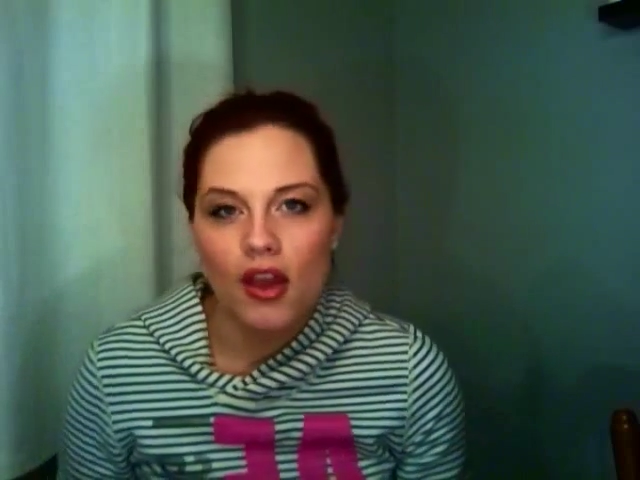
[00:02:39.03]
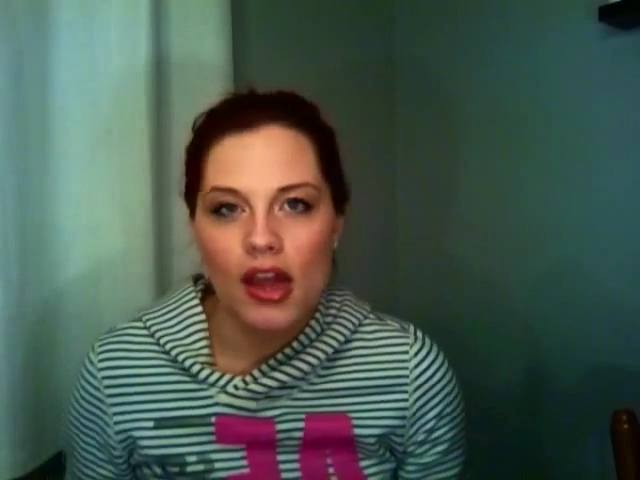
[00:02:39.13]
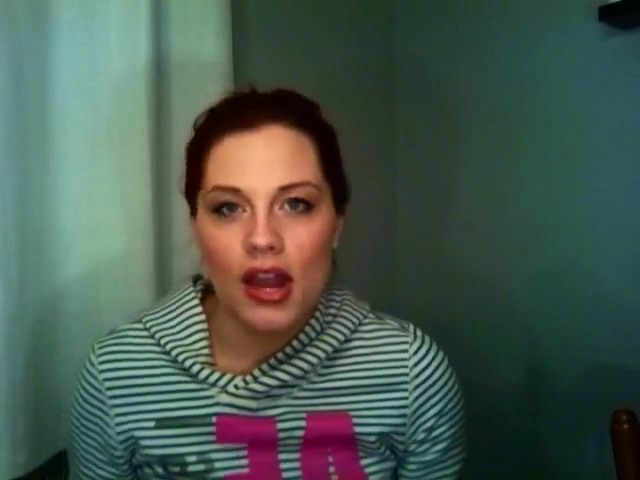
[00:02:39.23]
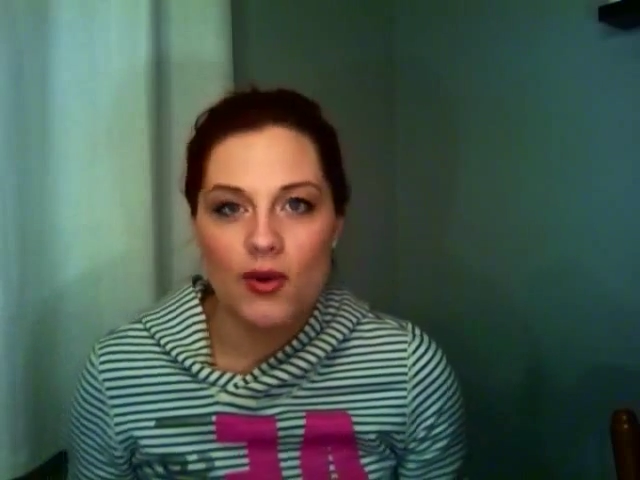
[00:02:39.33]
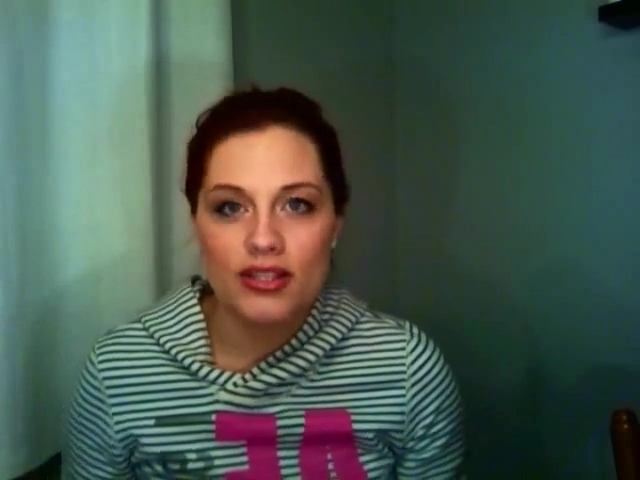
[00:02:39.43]

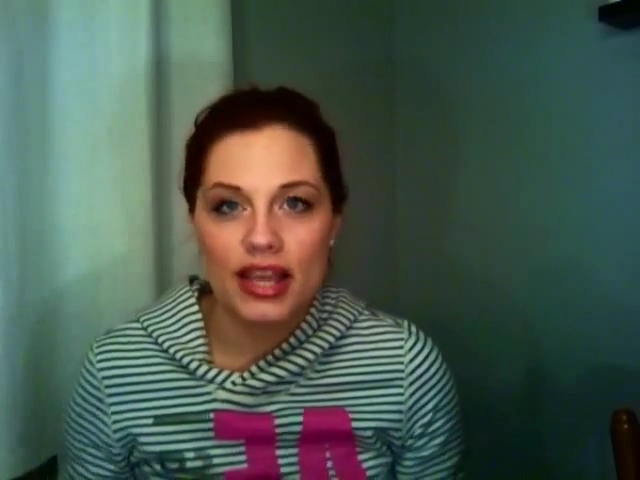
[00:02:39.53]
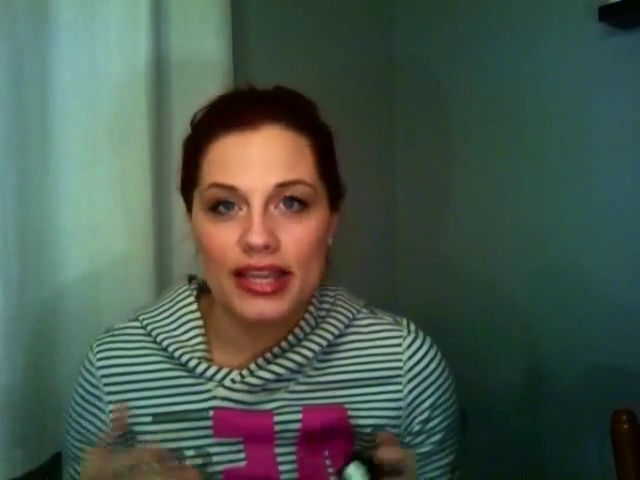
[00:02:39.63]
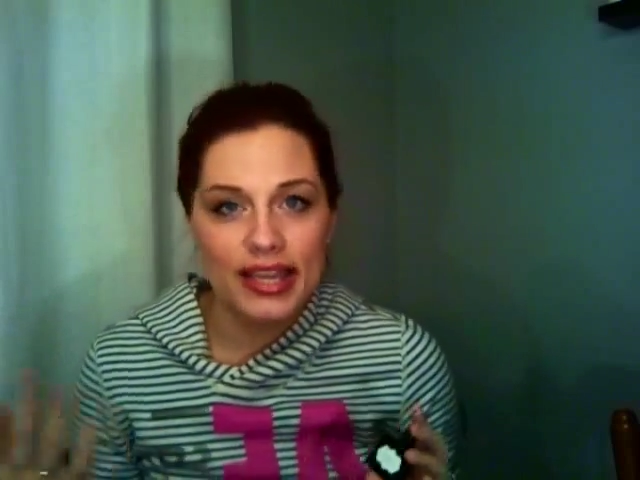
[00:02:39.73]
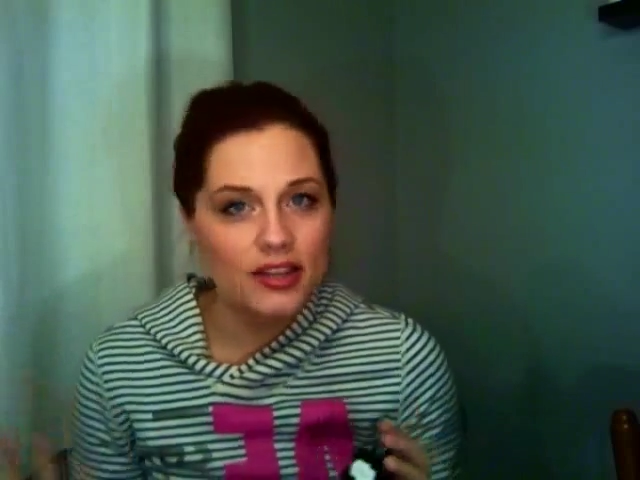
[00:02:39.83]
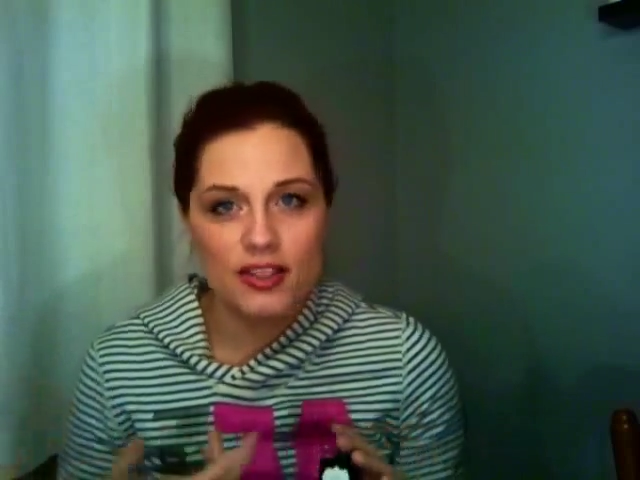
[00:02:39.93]
And I was
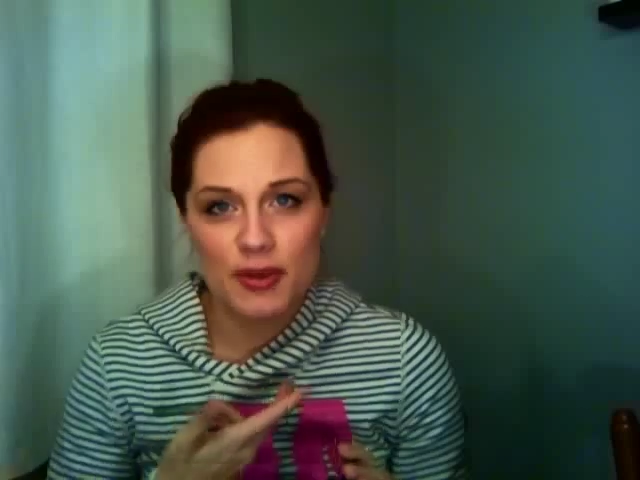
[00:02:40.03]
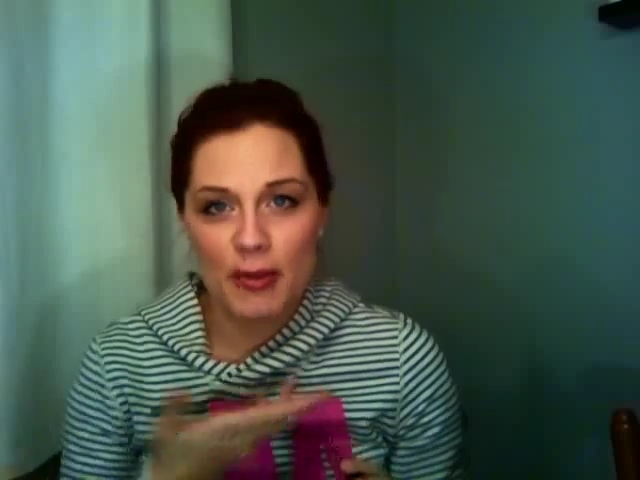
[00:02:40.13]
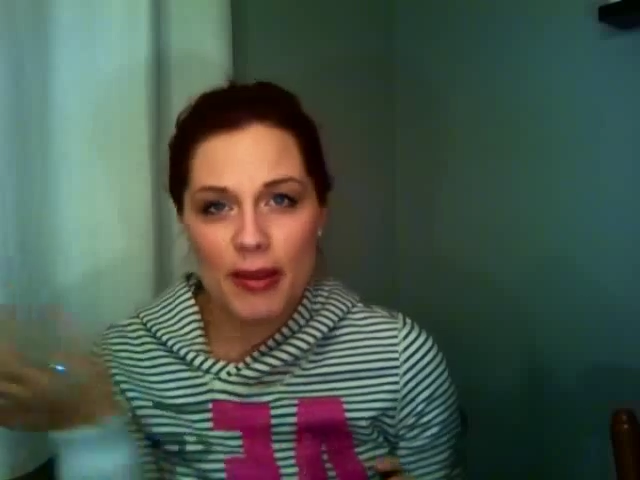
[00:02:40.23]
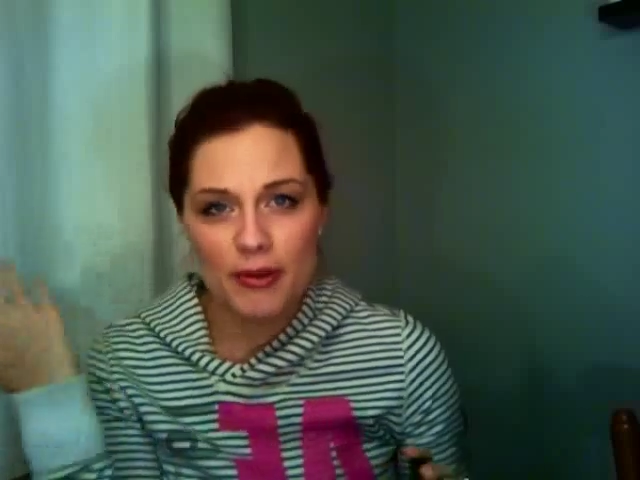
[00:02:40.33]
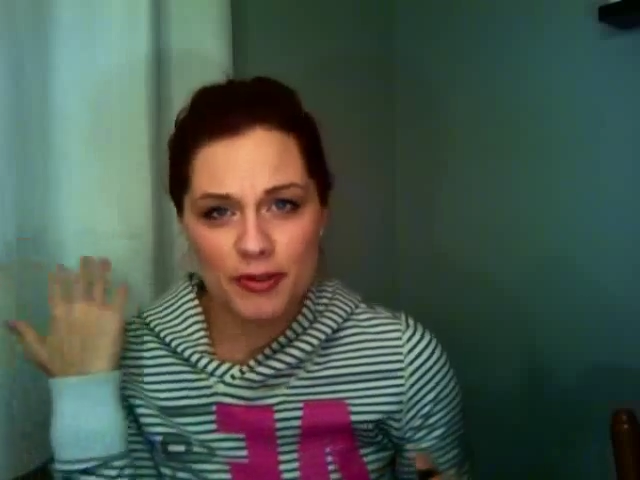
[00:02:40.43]
like, here, smell
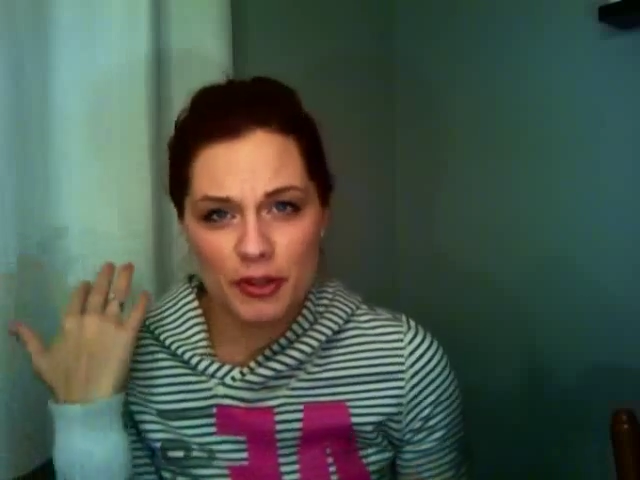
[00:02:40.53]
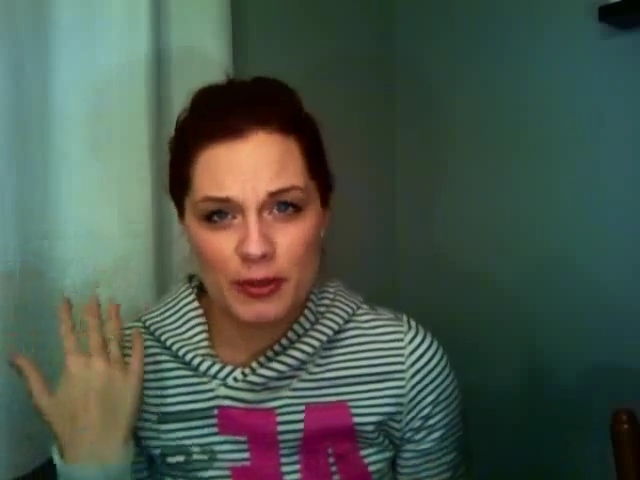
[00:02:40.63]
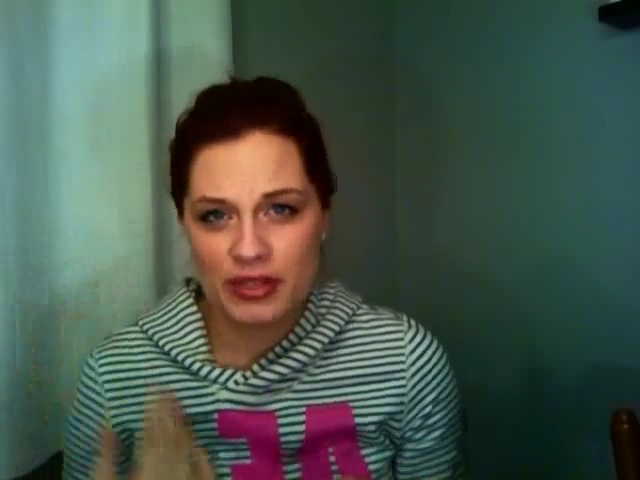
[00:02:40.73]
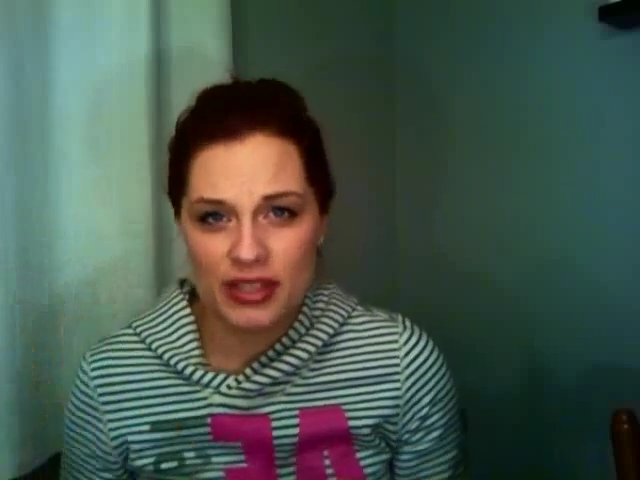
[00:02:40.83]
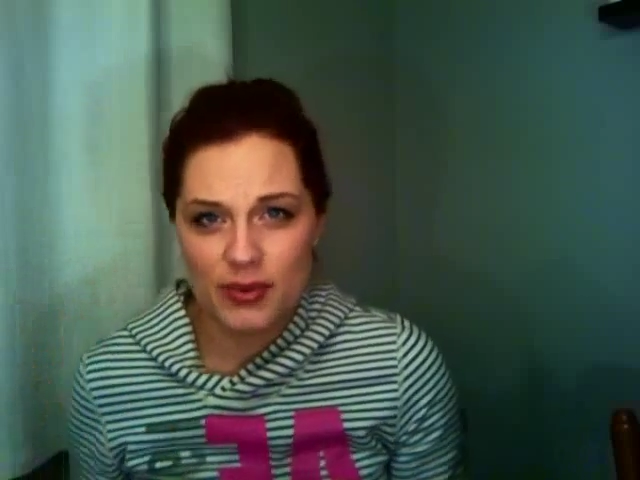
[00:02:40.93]
my
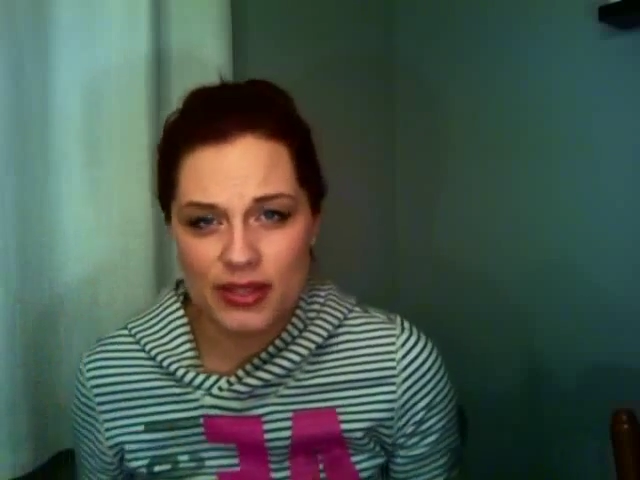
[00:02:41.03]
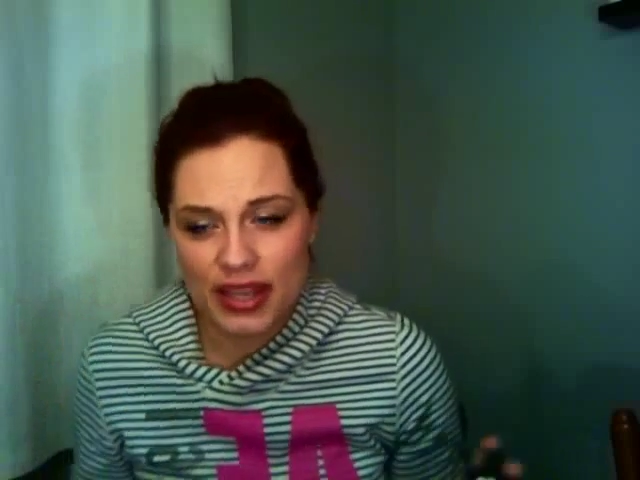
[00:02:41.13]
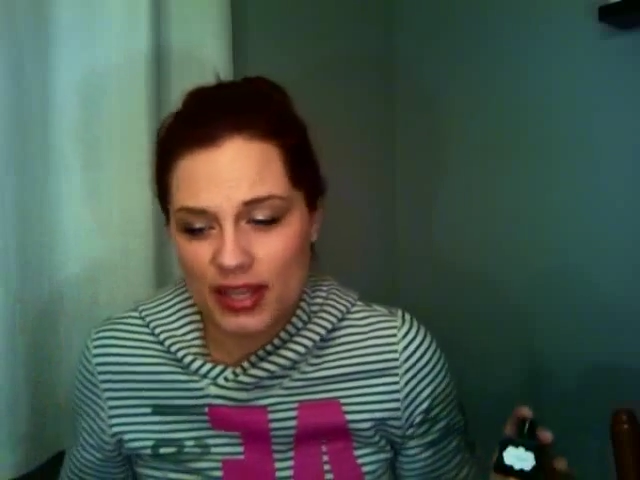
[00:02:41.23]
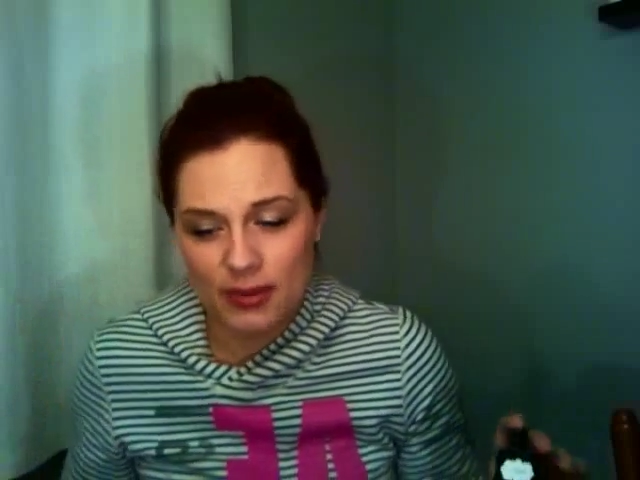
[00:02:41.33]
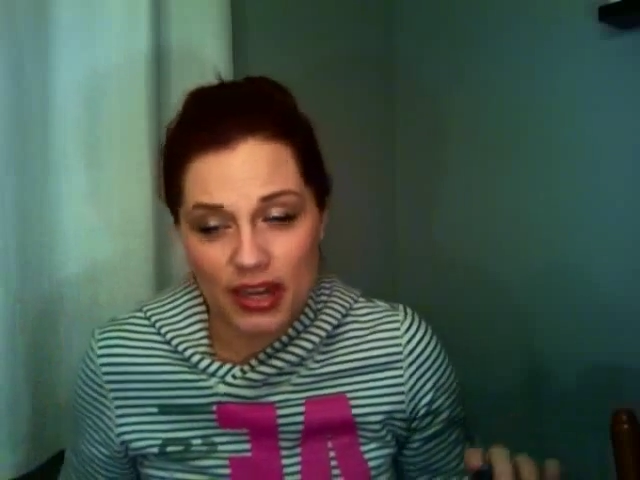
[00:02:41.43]
perfumes, because it was
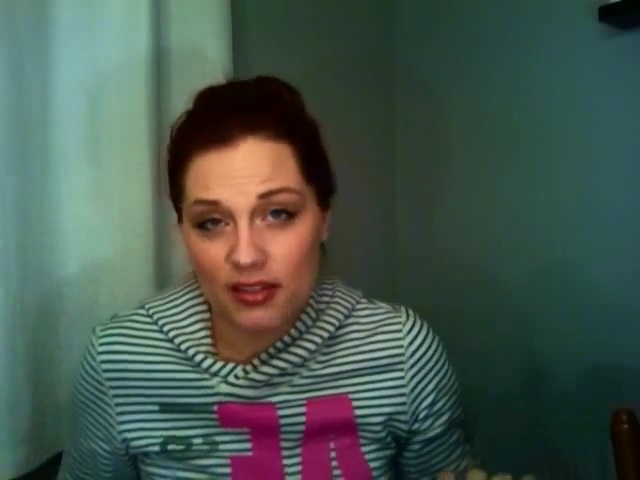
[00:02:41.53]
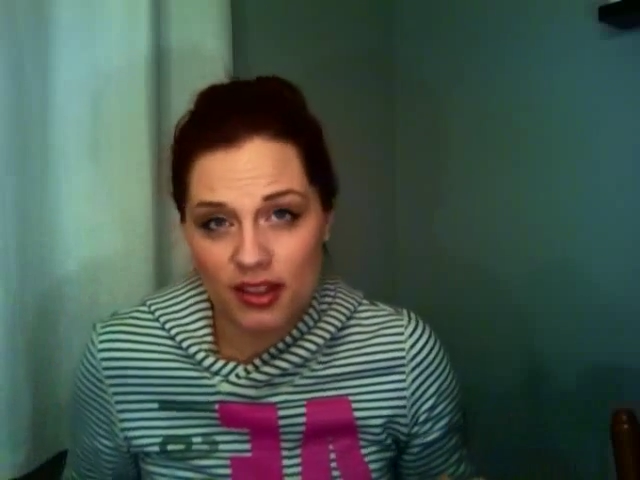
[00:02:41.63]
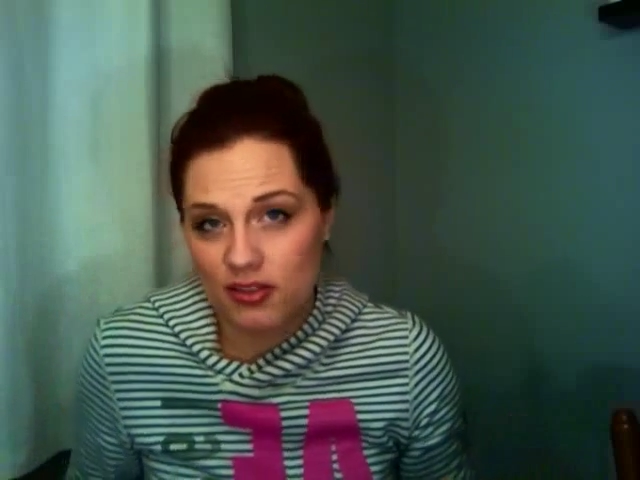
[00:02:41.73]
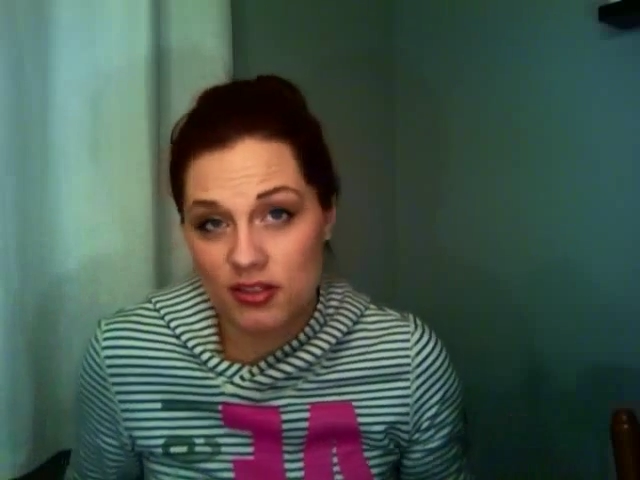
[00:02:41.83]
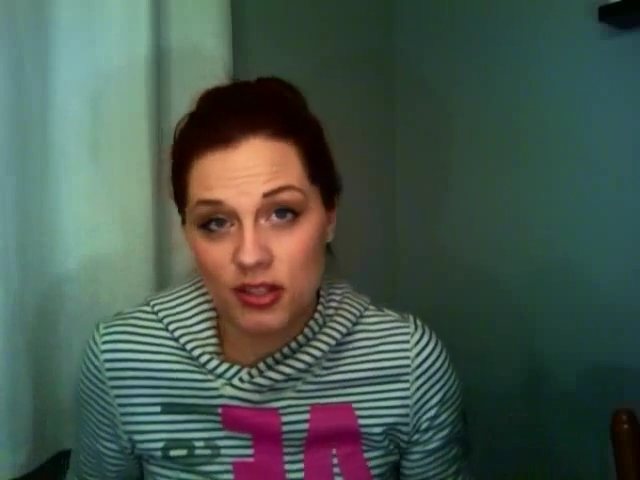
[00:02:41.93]
late and we had
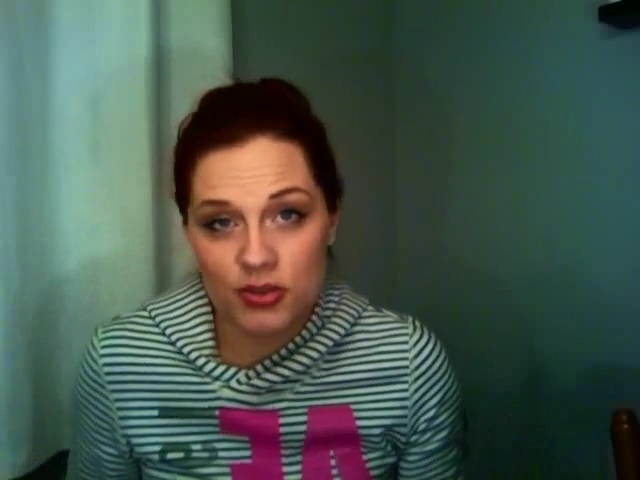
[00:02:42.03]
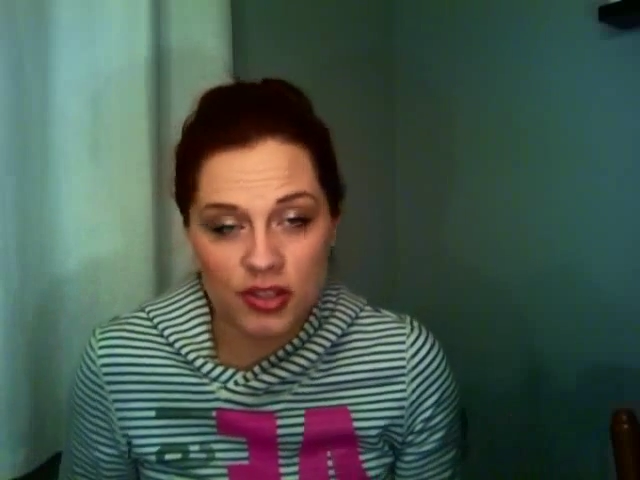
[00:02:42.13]
nothing else to do.